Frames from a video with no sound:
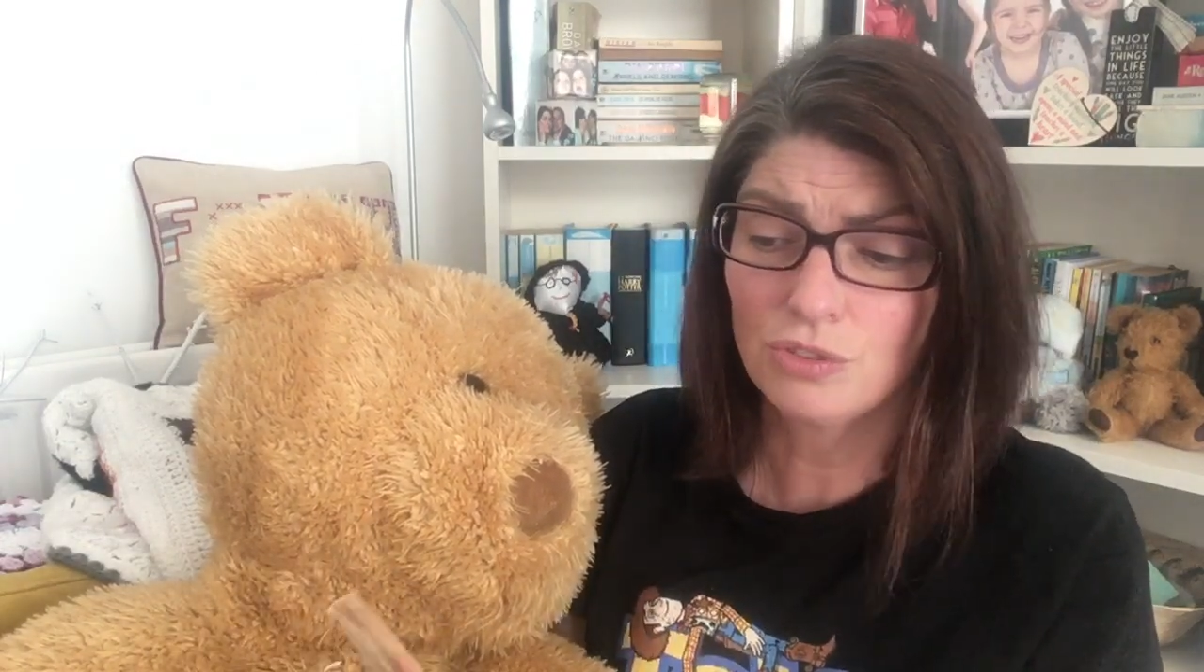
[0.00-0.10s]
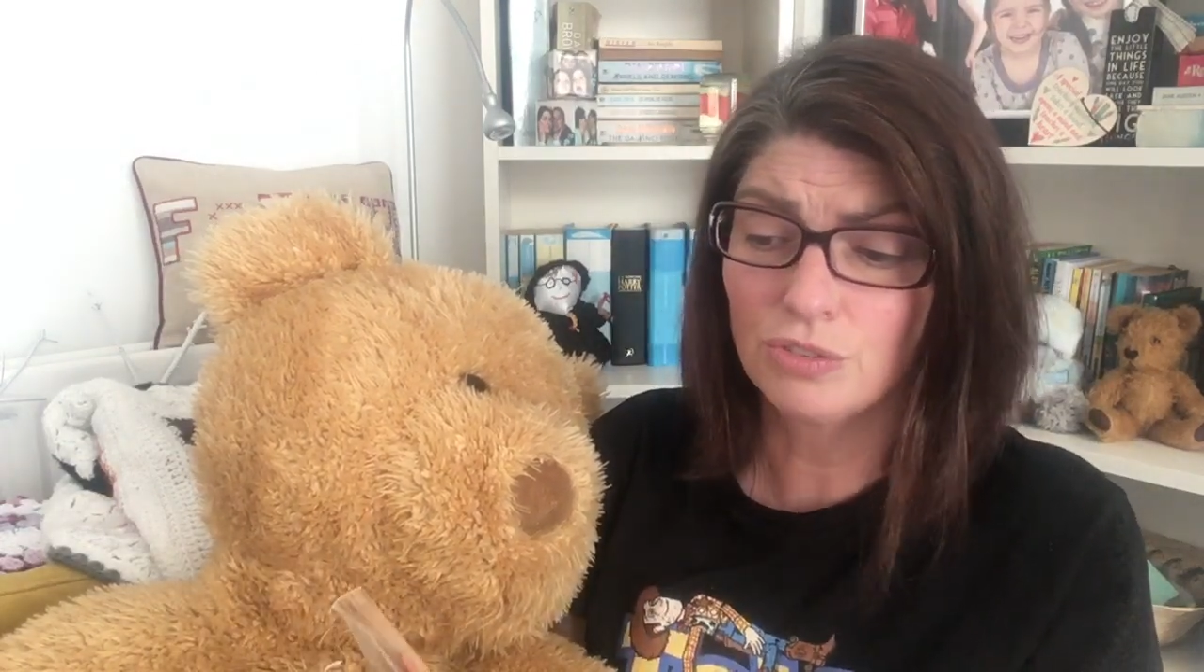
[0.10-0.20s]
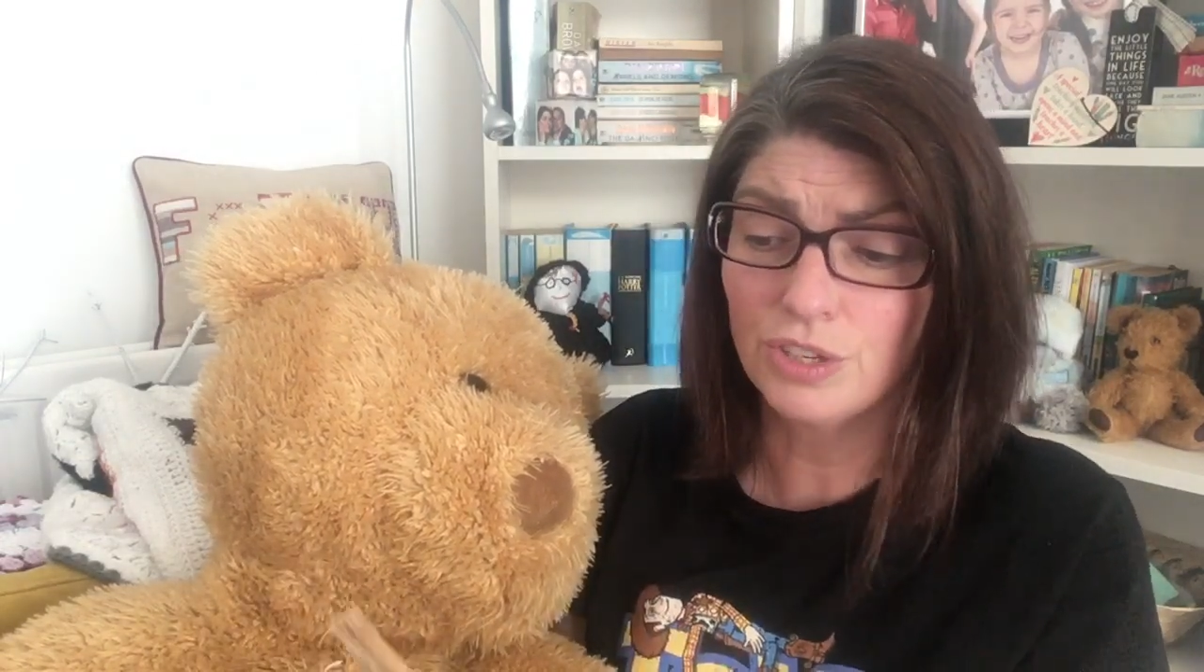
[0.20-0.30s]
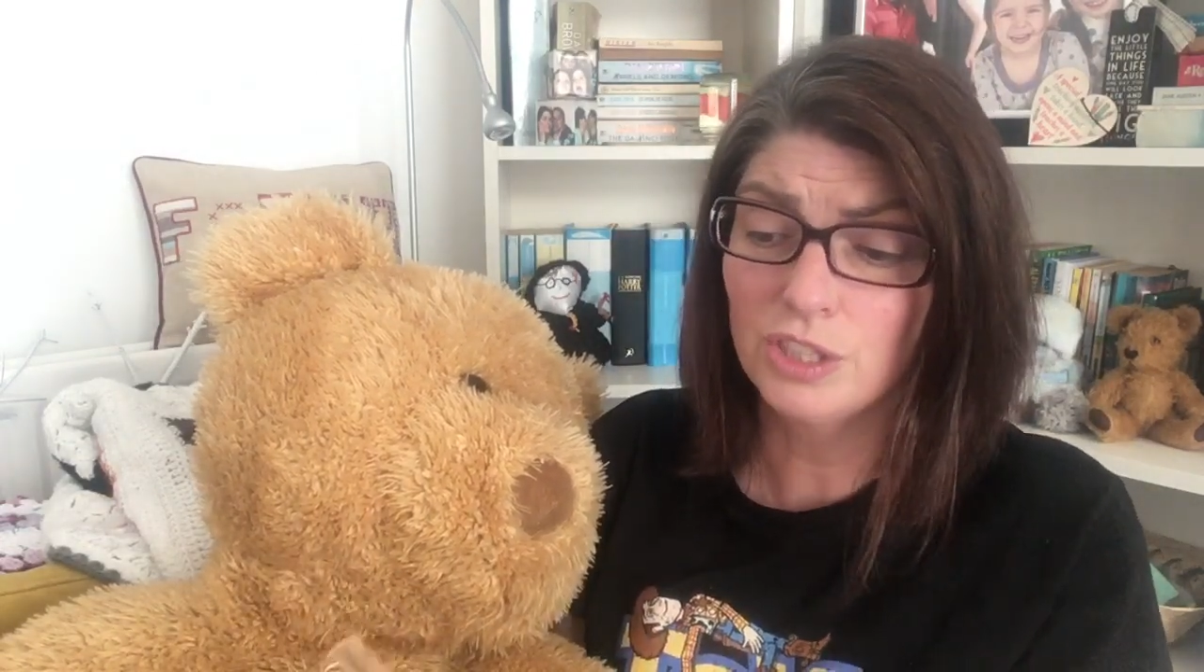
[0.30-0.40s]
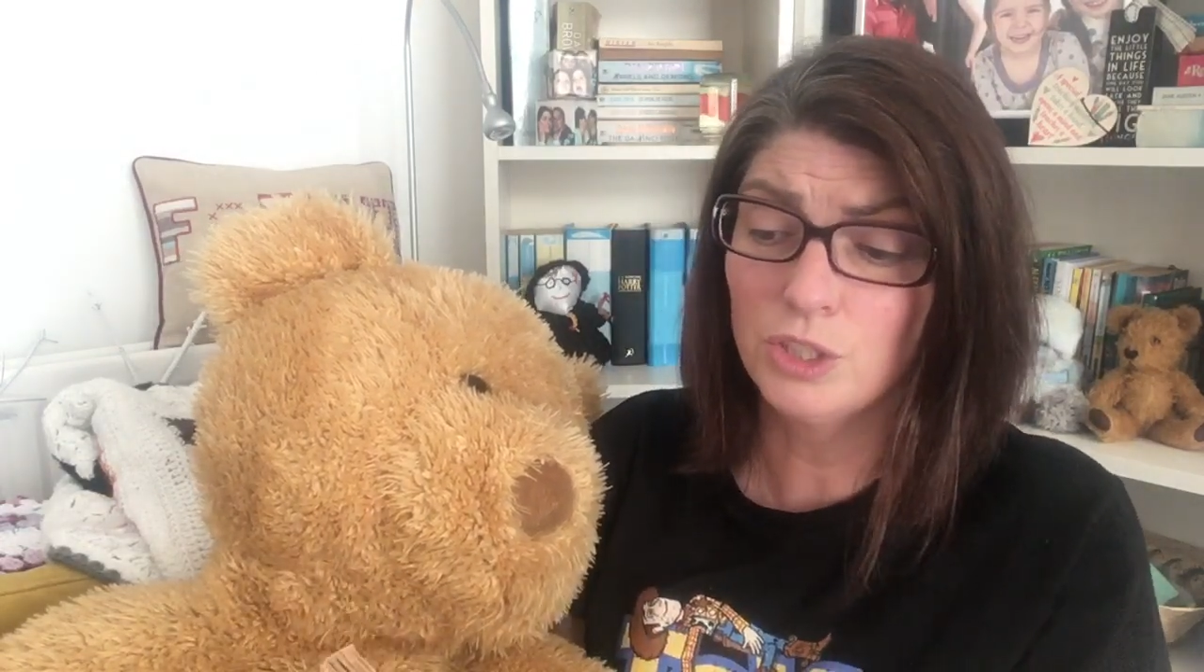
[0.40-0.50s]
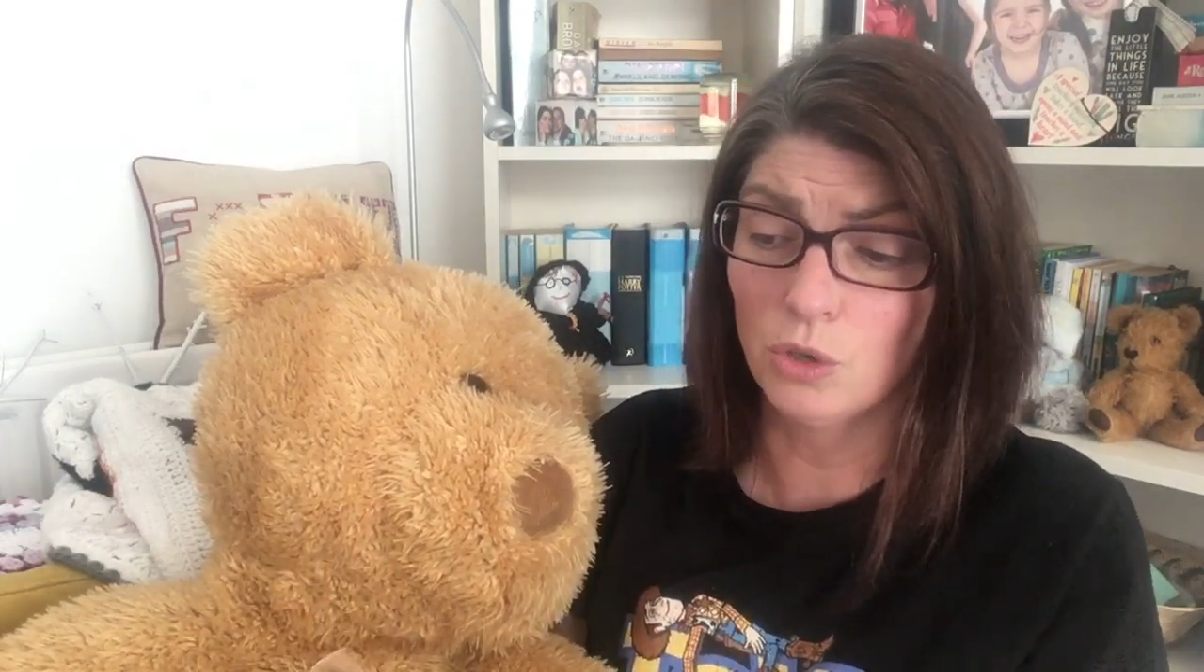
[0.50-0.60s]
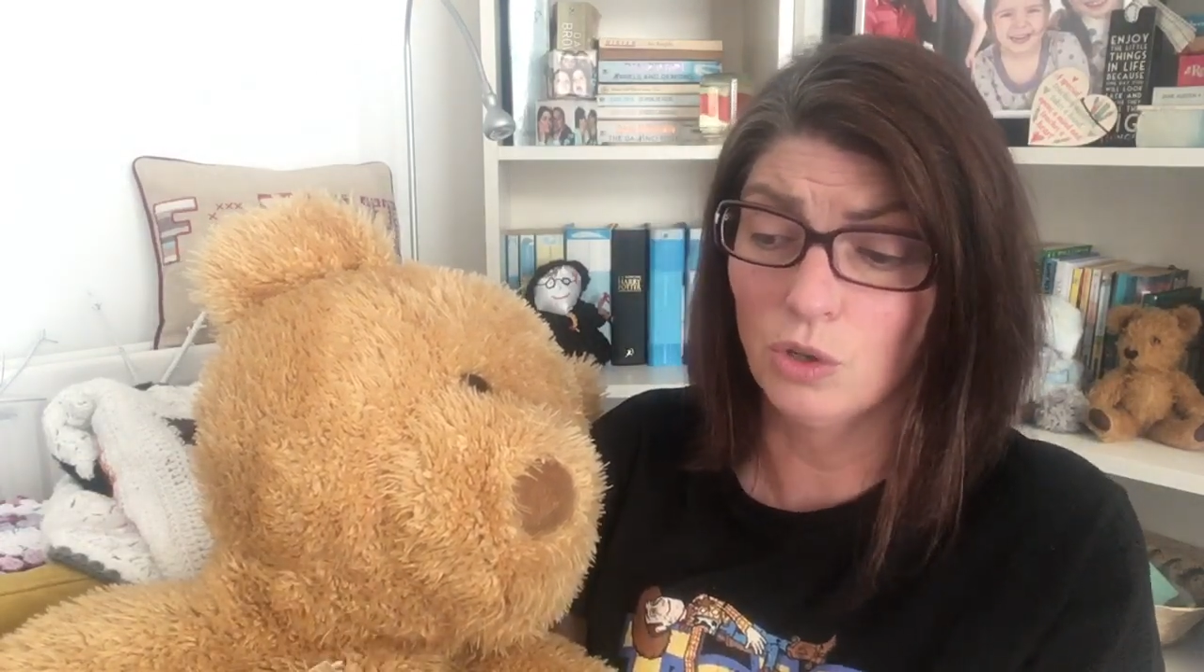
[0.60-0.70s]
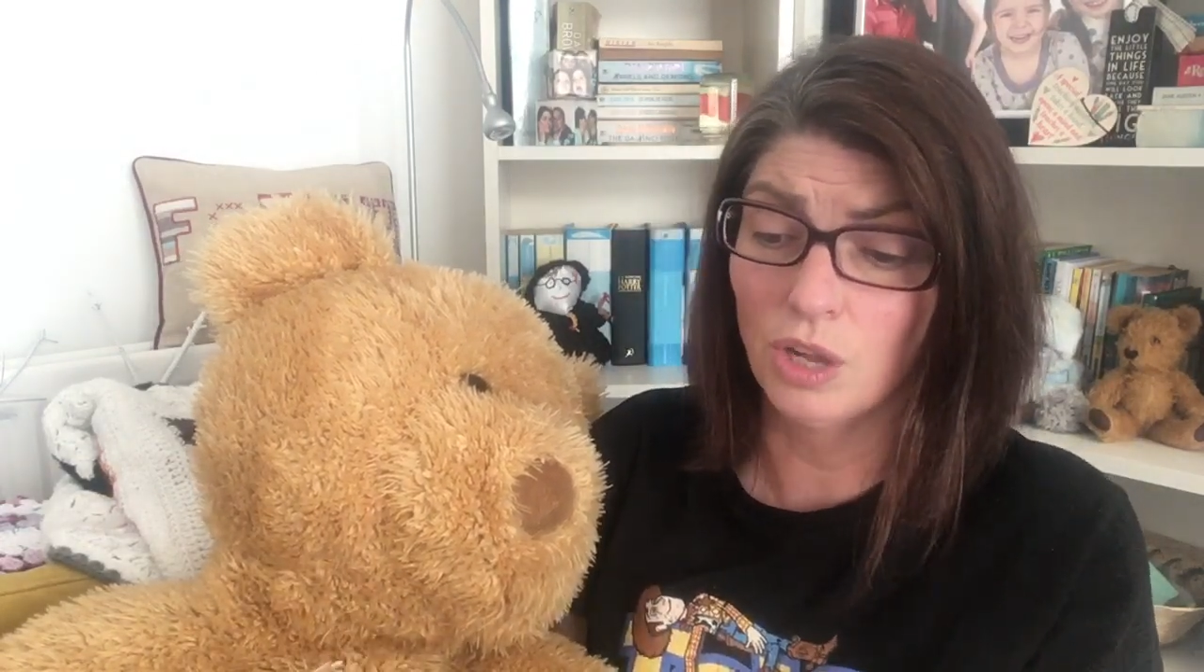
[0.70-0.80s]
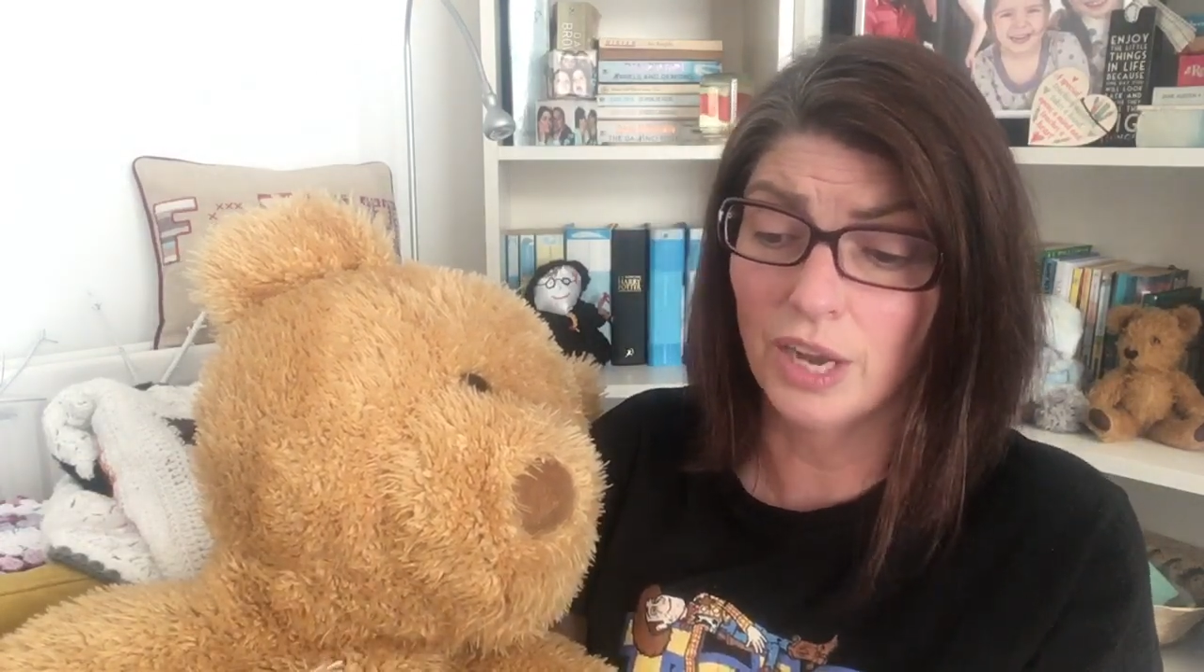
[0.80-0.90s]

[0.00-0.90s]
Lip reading: threw the doll